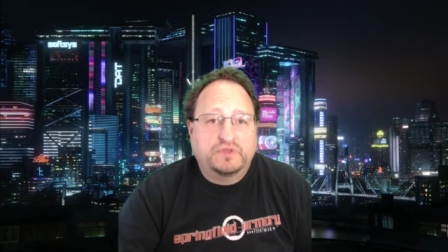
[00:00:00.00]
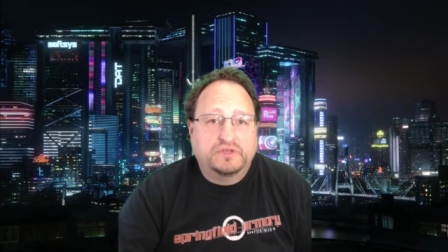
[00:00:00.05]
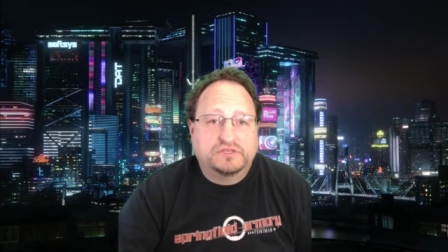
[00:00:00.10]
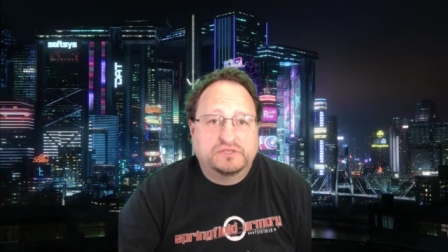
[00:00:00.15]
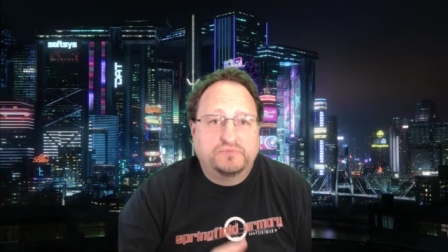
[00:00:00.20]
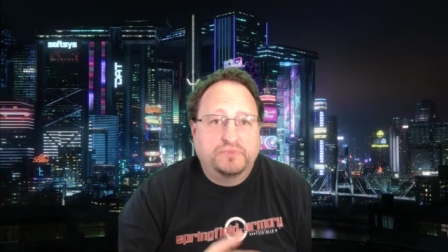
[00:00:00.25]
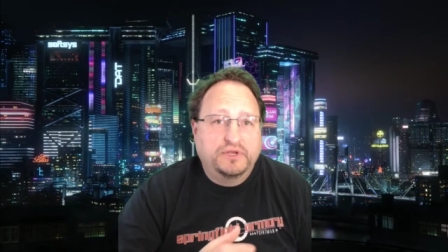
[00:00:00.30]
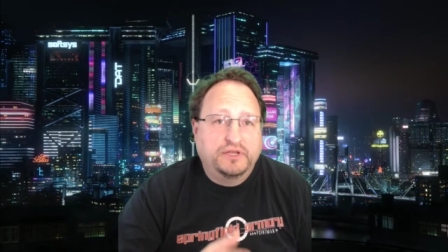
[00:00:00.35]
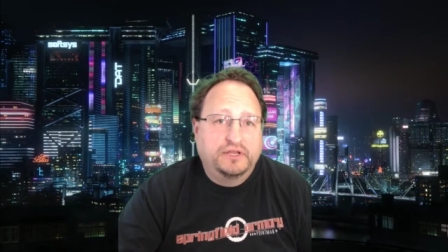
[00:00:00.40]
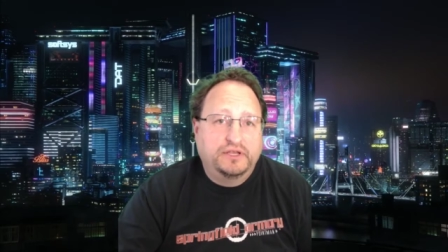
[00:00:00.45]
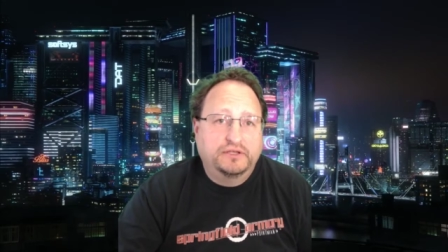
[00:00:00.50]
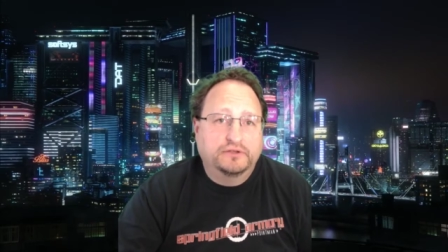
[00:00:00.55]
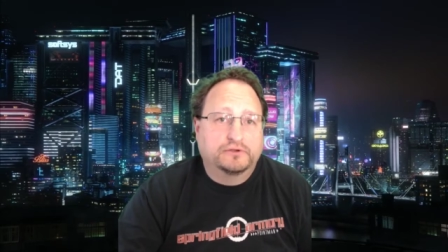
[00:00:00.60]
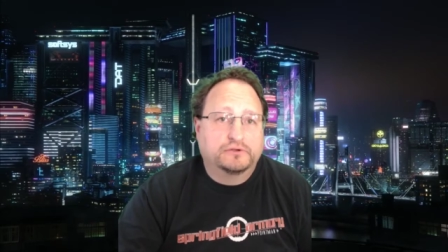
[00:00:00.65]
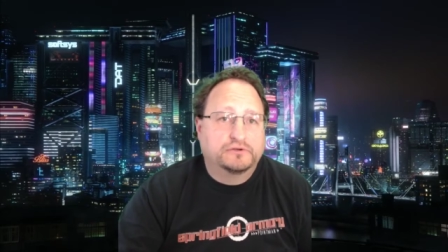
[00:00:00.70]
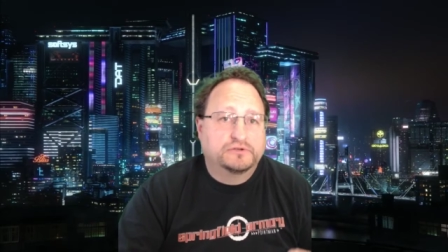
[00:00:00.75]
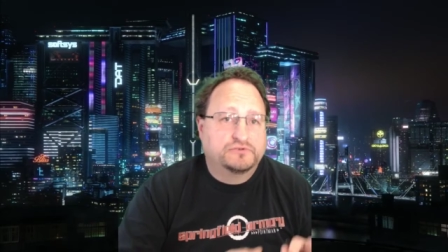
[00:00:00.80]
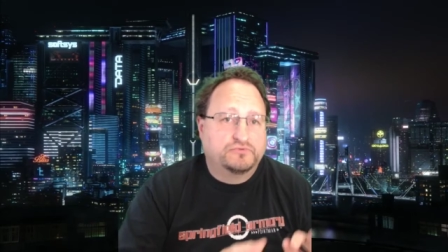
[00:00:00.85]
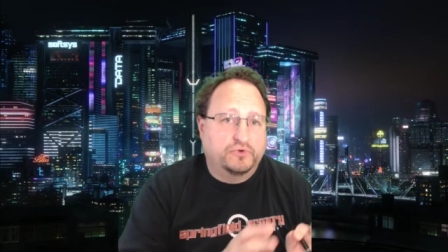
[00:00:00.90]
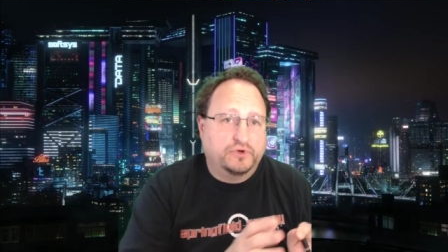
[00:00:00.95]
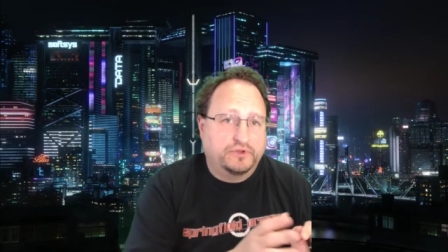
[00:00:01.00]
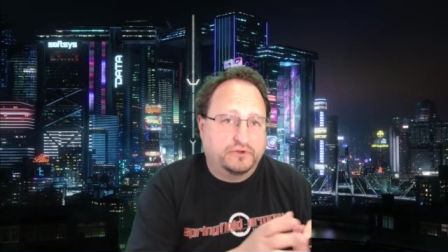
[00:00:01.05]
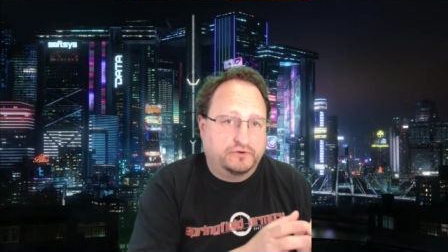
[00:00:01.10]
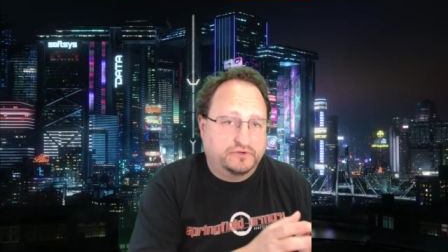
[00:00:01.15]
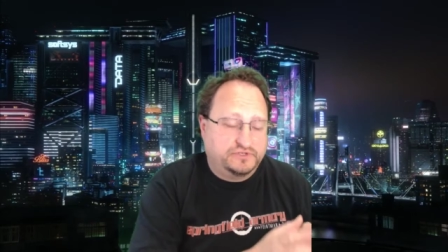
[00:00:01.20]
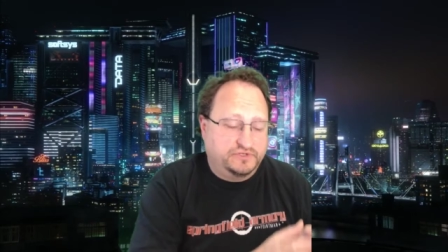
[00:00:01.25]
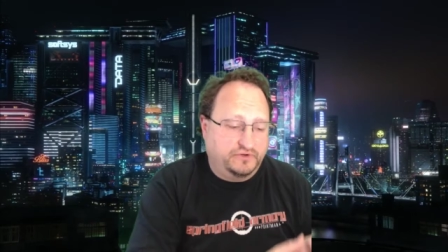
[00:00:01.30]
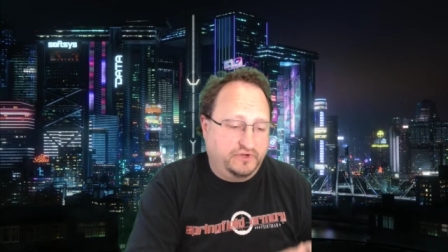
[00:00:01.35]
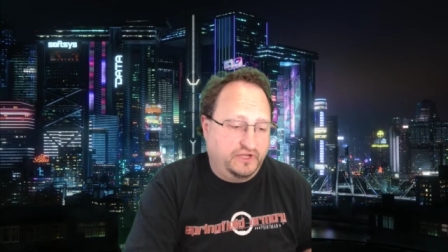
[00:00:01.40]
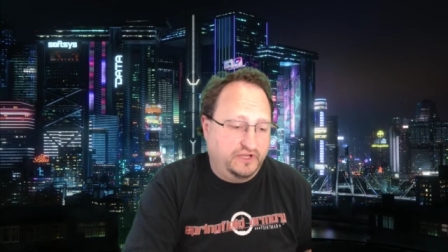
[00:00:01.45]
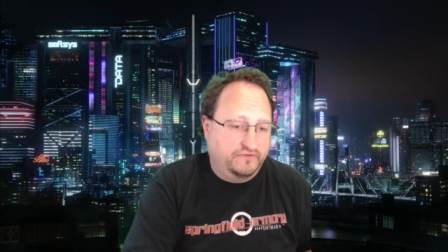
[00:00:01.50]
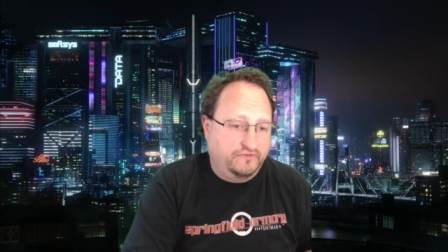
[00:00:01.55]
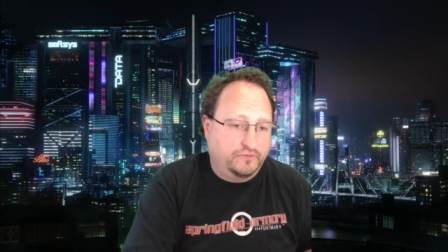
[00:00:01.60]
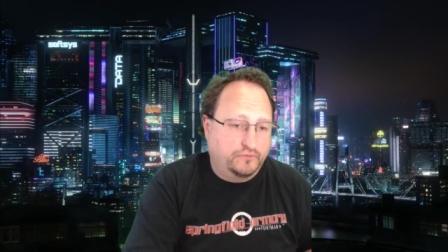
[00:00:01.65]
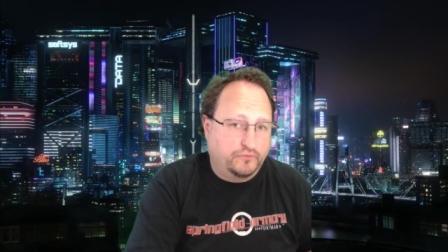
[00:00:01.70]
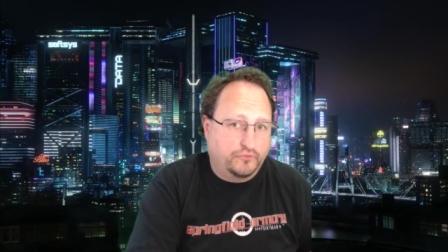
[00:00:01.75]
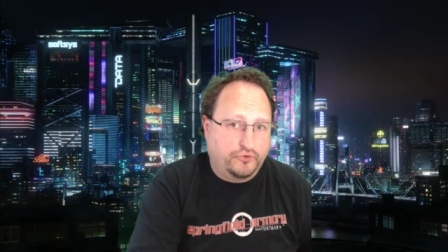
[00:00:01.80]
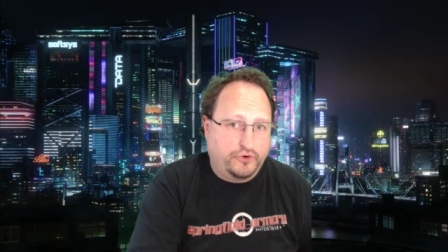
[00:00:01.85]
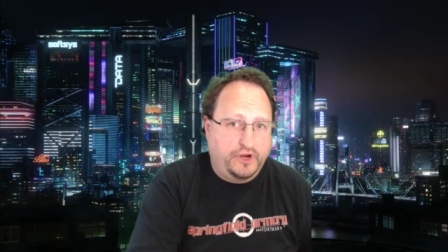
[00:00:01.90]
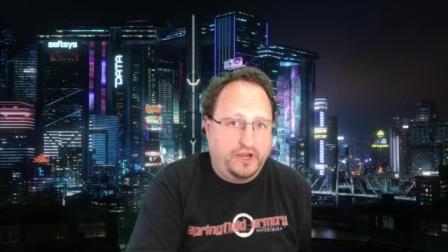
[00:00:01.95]
the speed healers, whether it's a
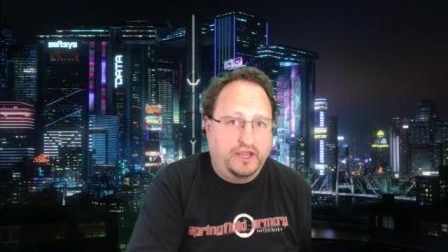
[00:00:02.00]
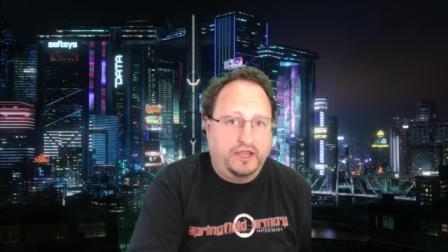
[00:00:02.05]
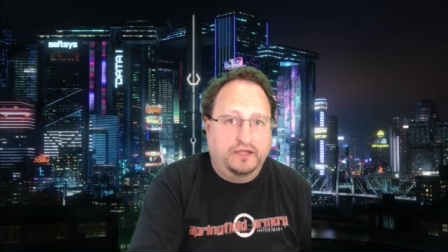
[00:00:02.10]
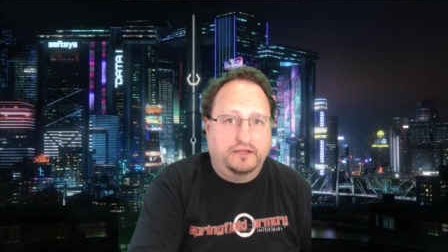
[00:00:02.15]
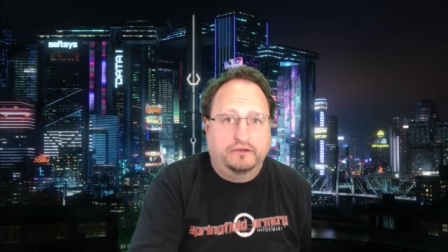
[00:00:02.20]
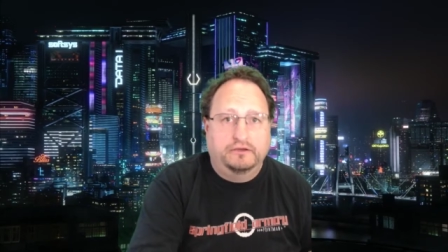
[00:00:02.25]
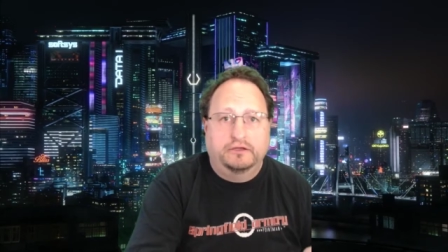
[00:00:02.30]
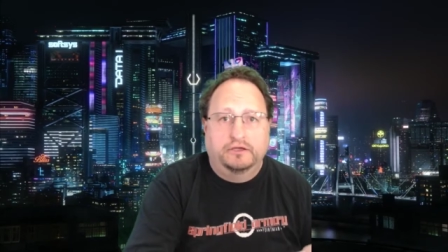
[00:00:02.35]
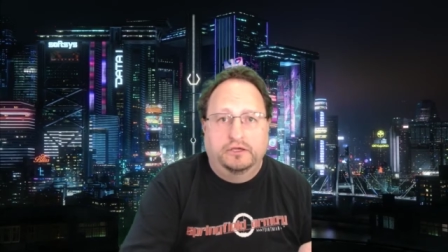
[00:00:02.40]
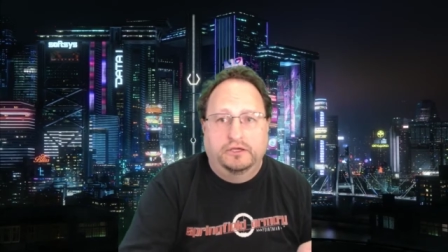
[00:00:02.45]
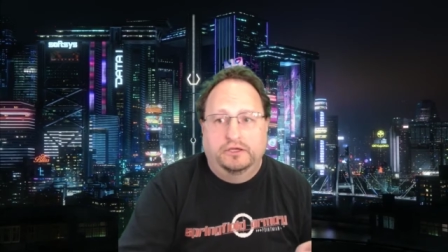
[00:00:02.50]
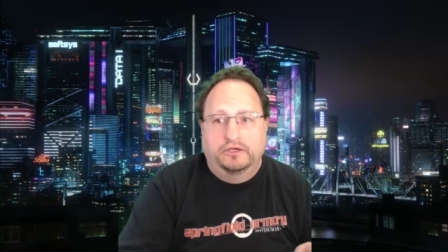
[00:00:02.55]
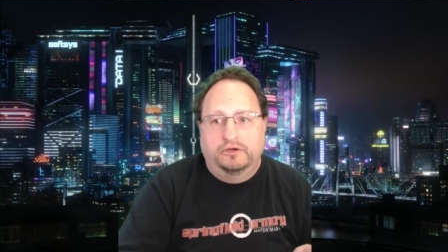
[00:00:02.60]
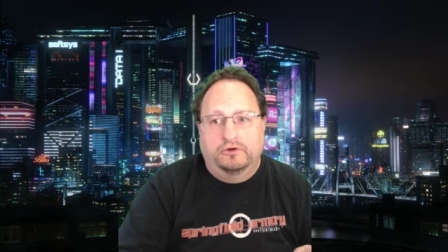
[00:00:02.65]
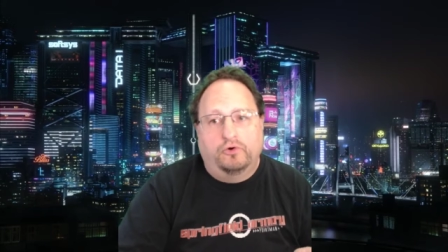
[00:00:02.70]
given brand